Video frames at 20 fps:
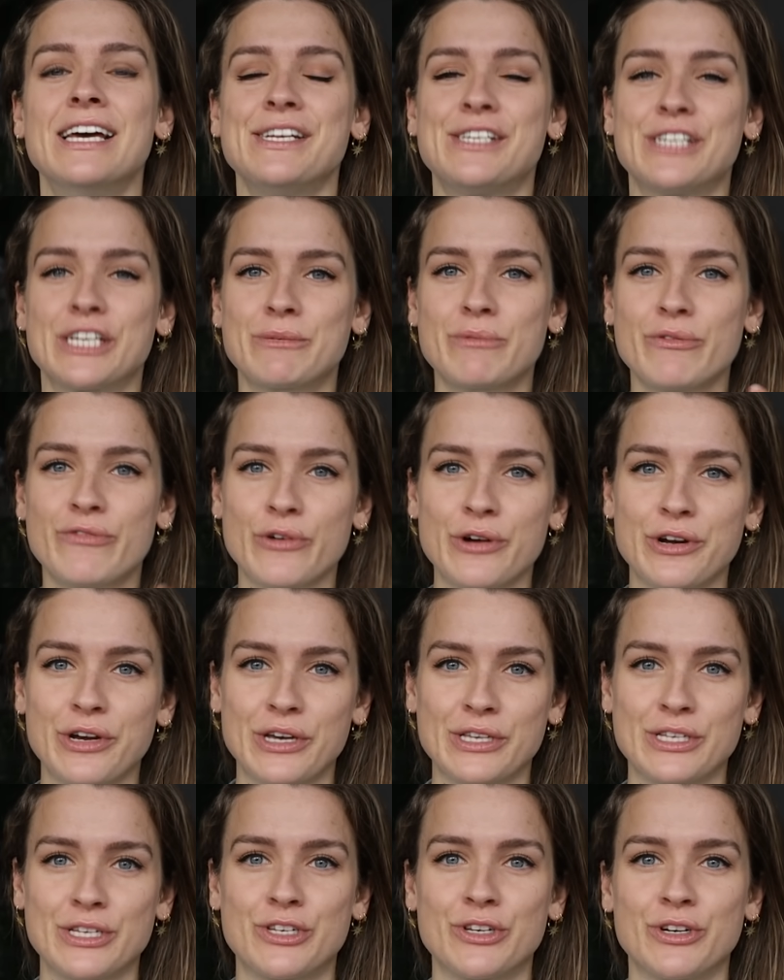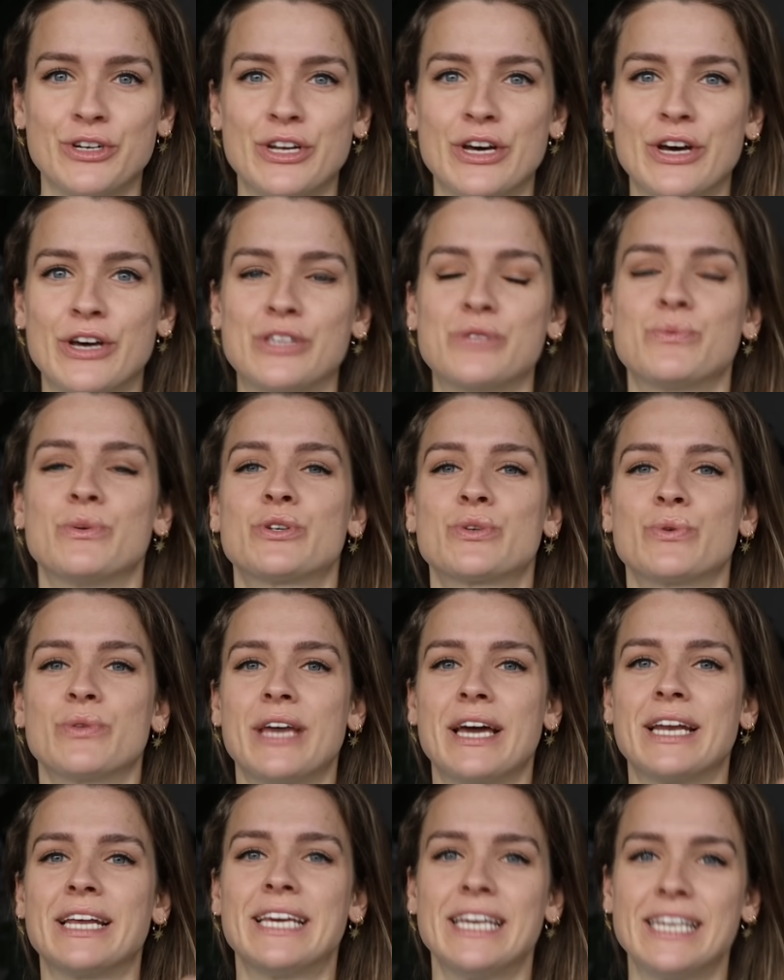just before it goes into your nose, which will
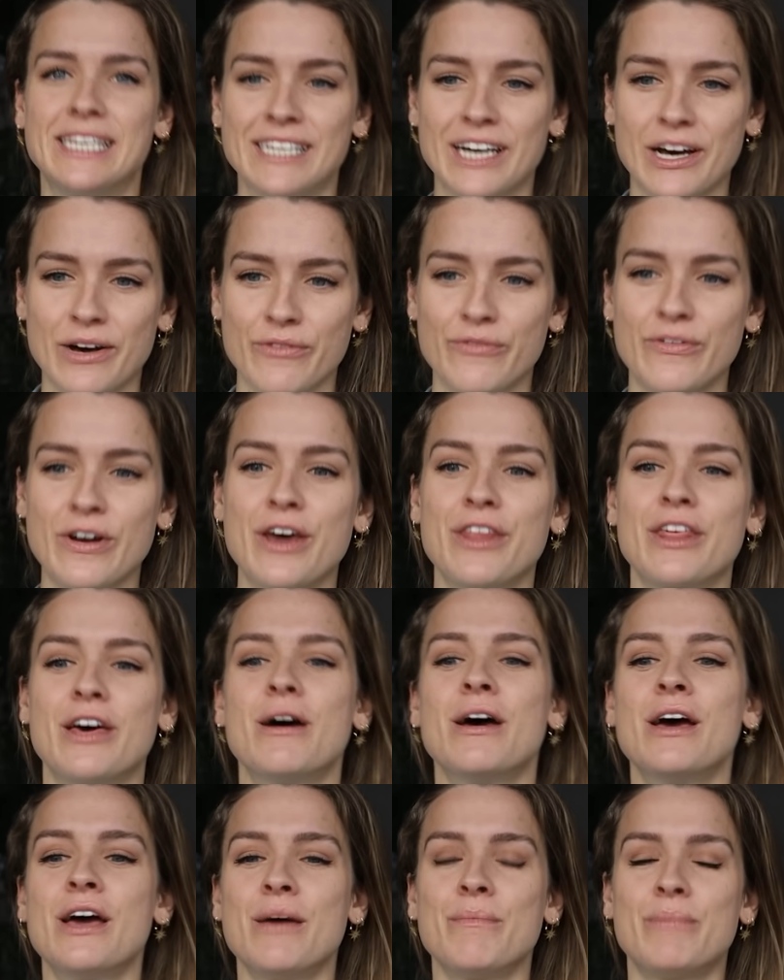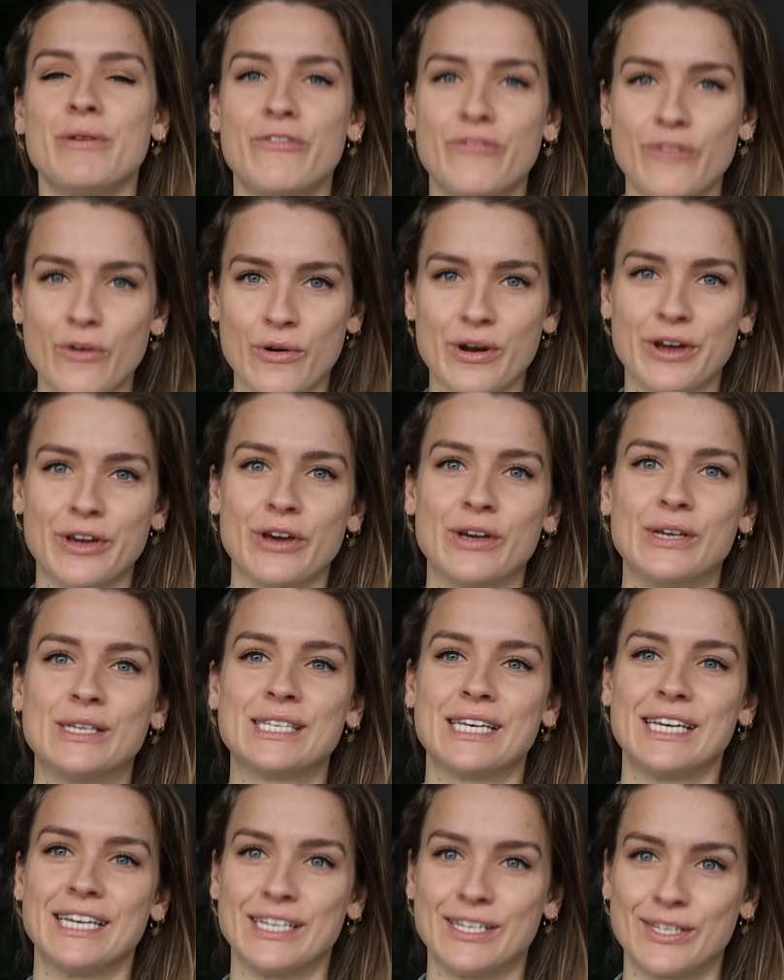then heat it up further before it
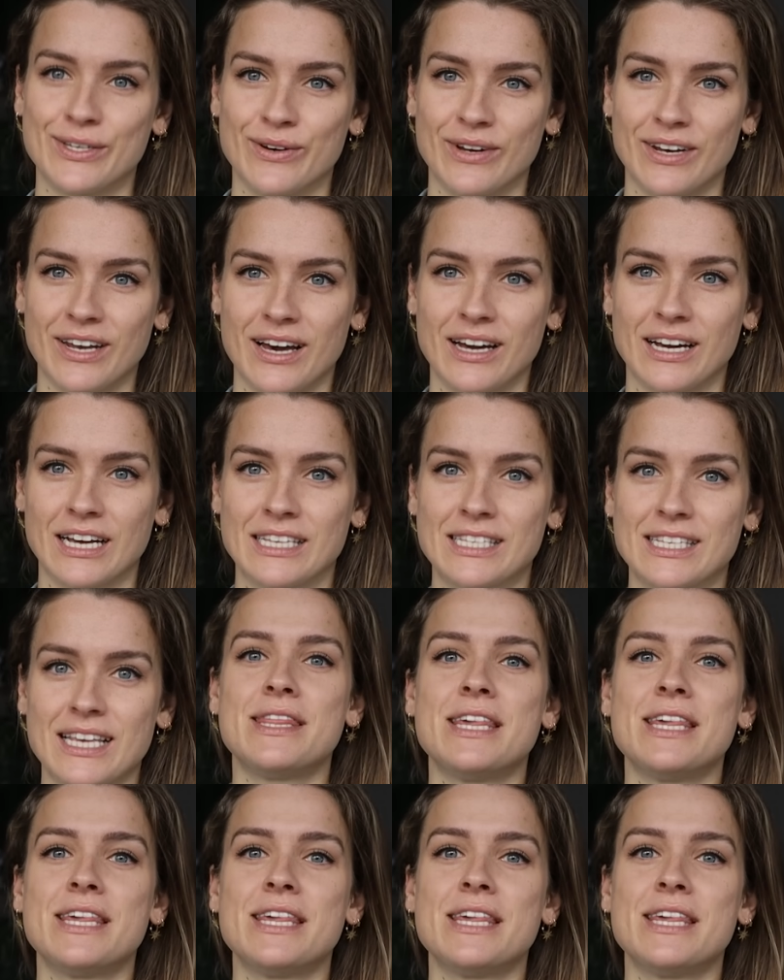goes into your lungs.